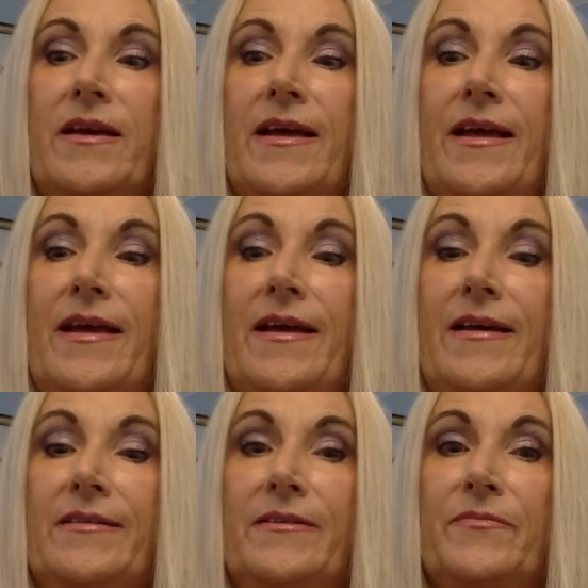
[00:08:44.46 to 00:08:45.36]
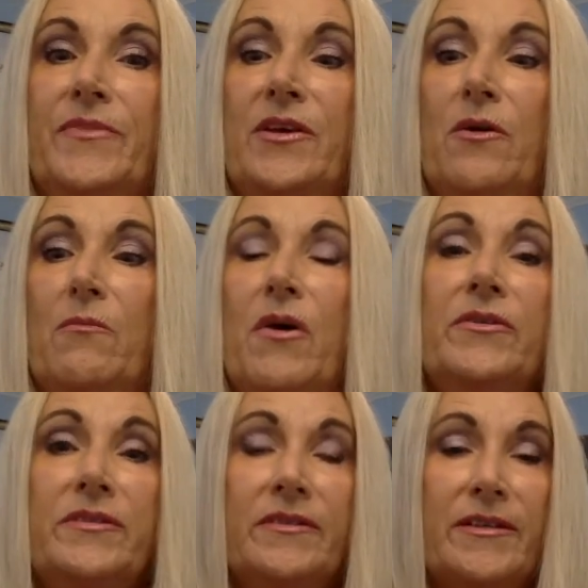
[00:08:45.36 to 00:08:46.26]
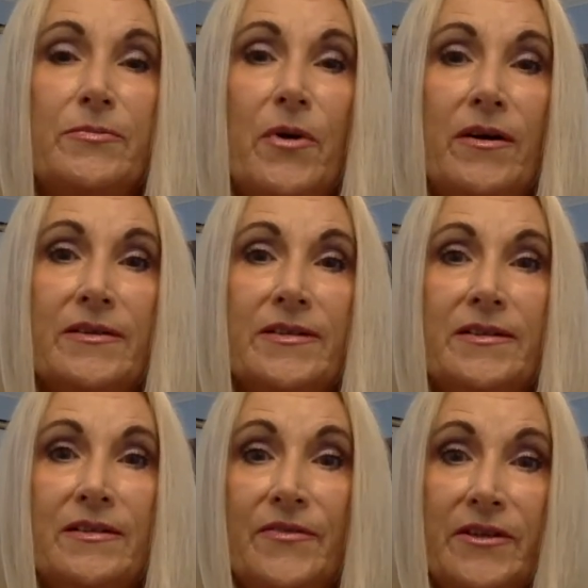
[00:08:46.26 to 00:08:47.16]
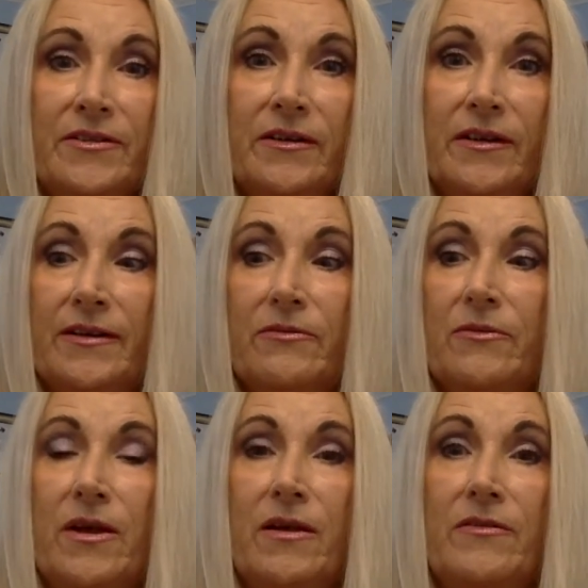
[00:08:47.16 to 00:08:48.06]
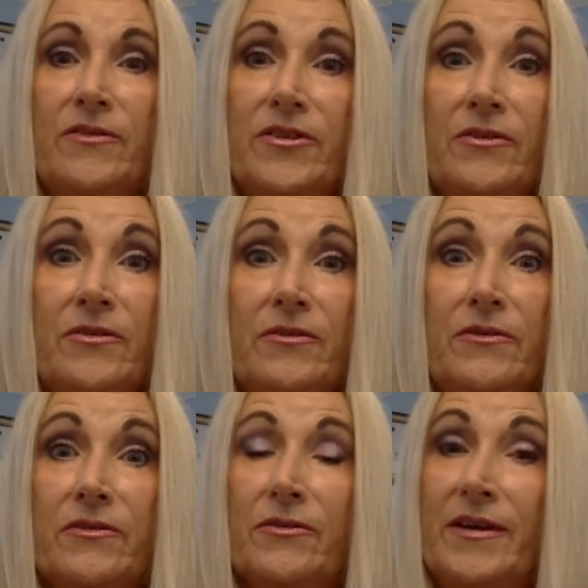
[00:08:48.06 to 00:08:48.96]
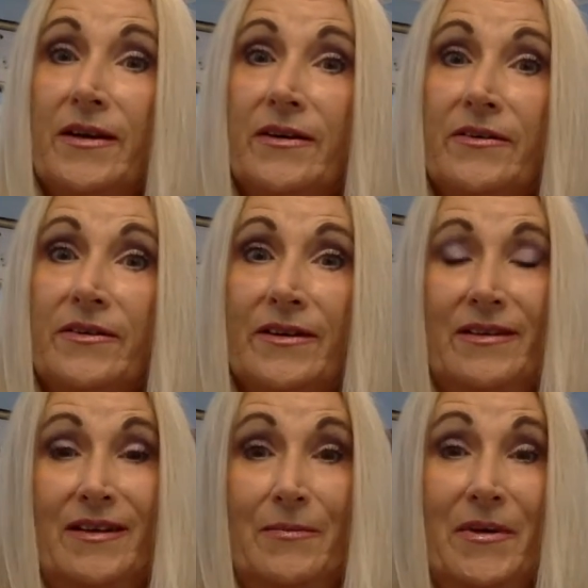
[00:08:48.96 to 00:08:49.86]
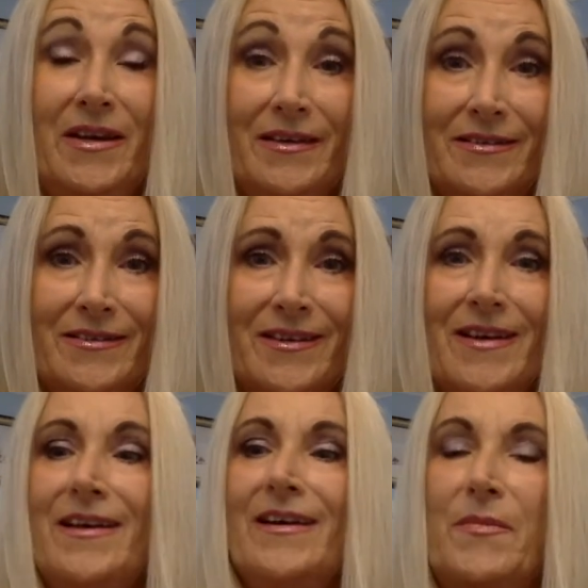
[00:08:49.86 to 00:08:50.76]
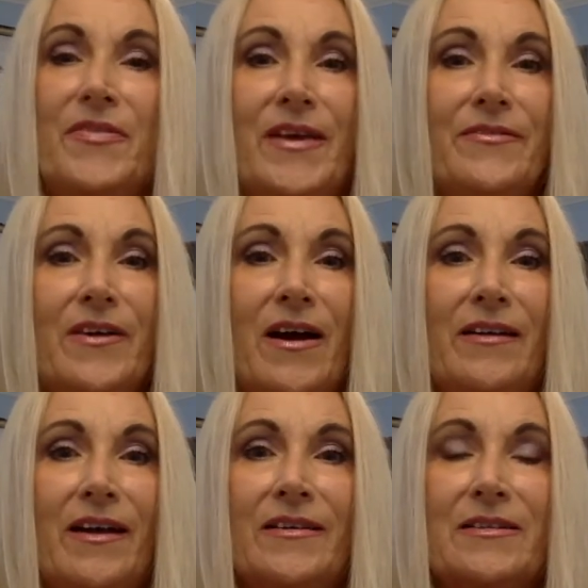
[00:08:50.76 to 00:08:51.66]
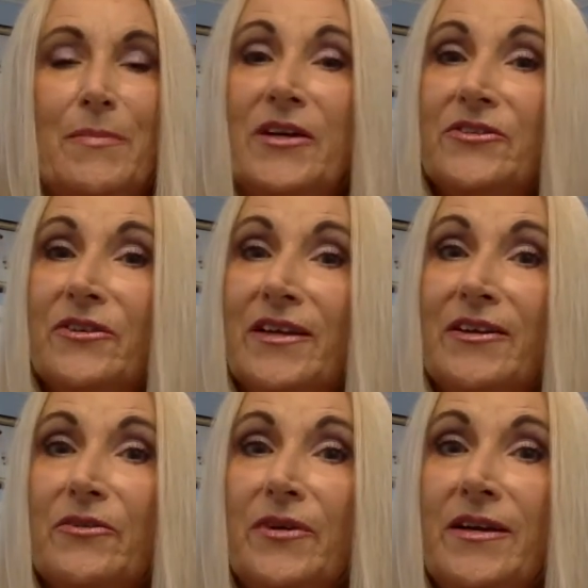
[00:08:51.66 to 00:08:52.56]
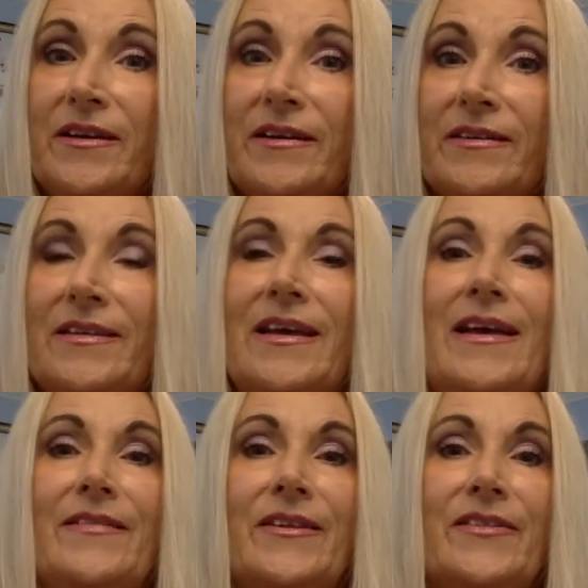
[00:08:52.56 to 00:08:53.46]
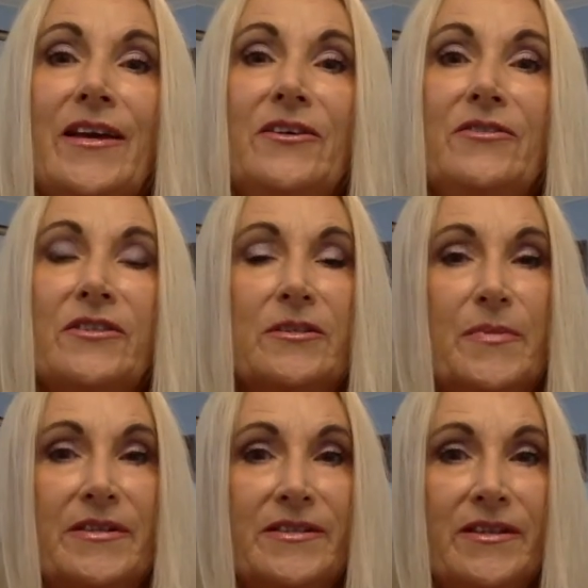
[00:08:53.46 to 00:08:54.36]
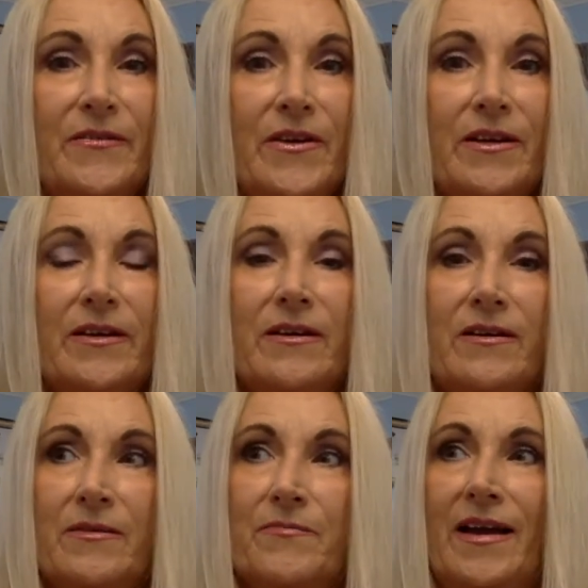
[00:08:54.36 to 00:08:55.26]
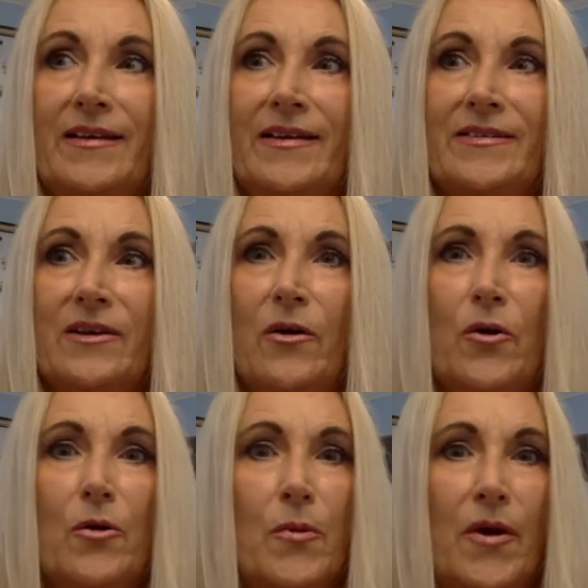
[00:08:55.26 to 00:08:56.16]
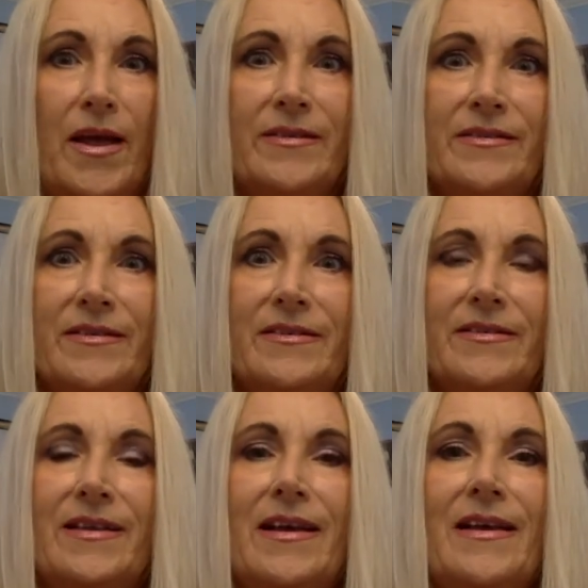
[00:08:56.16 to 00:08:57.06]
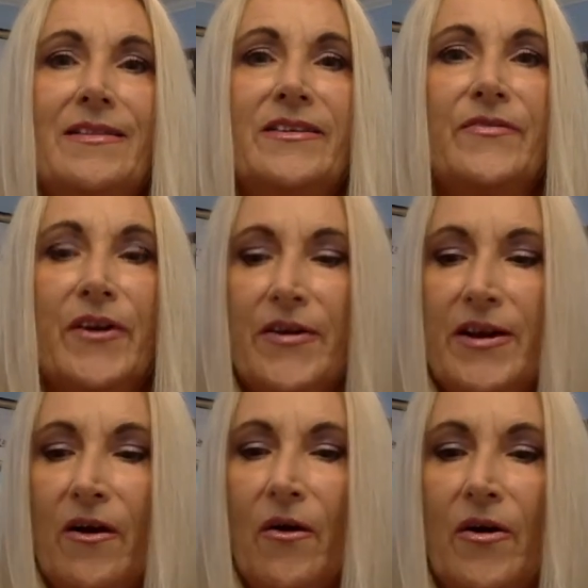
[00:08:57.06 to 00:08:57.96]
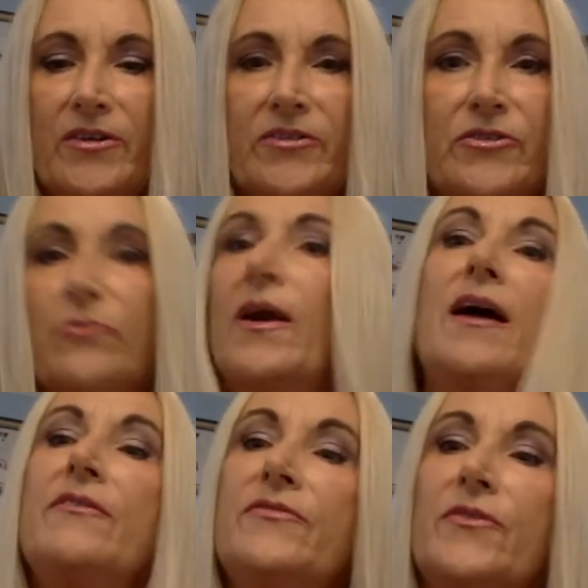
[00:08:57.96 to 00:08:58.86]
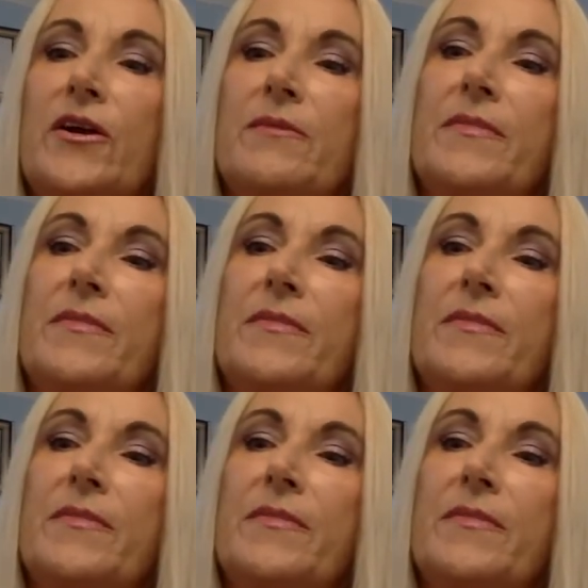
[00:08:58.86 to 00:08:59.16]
And, most of these products individually run $200 to $300 a piece. But they've got like special ingredient that they use a specific, herb or essence that's very hard to derive from.